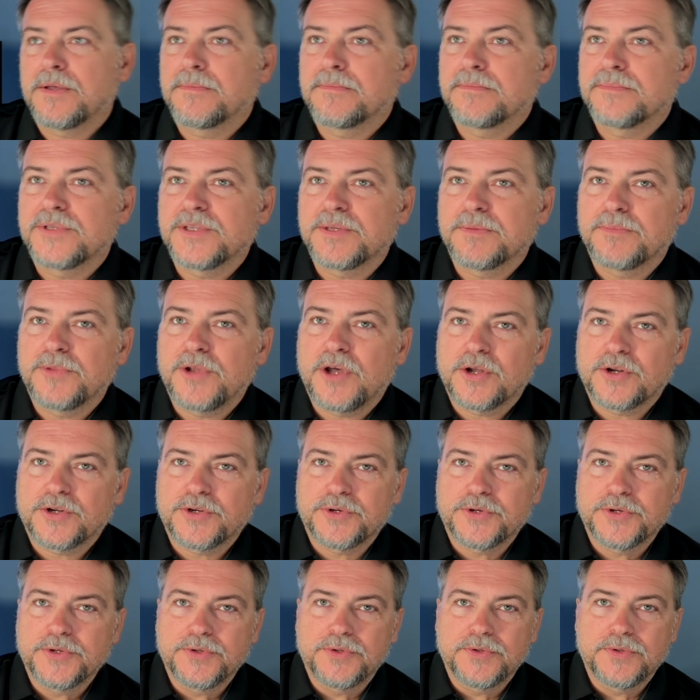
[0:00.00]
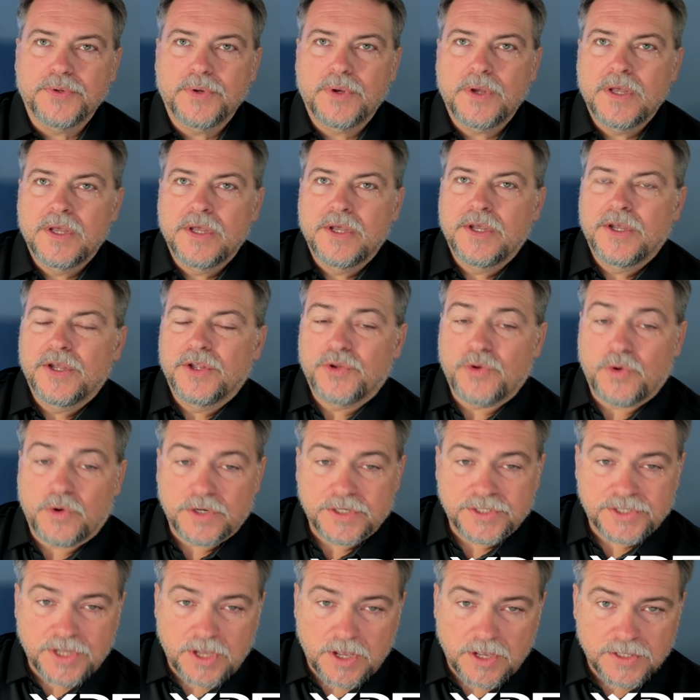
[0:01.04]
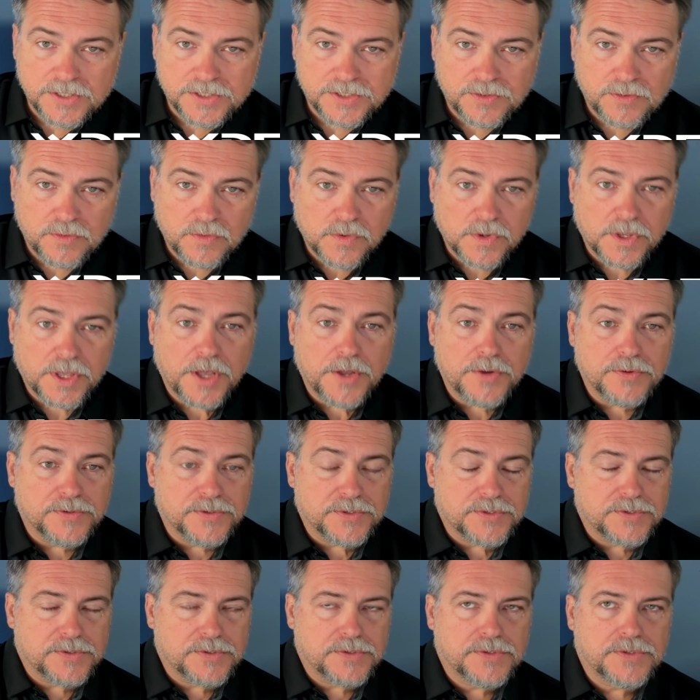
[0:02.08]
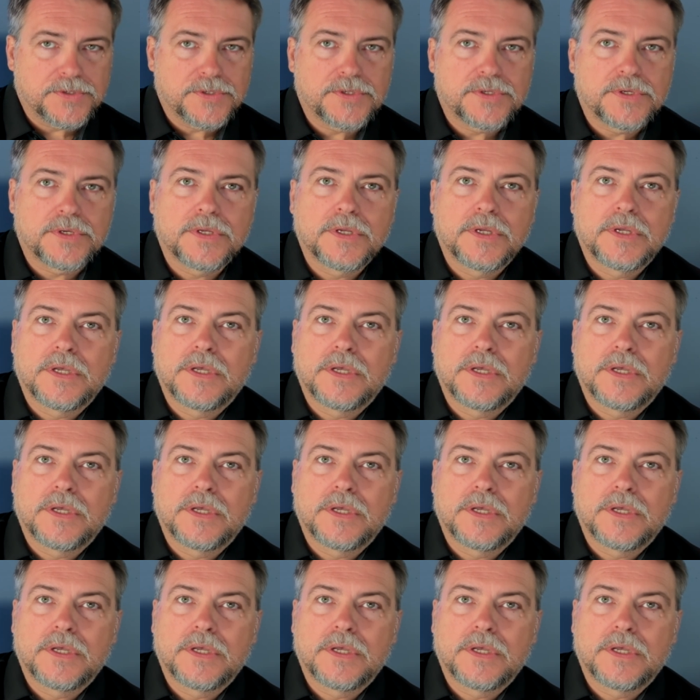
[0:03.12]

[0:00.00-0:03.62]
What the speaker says: some Doctor Who TARDIS console coasters,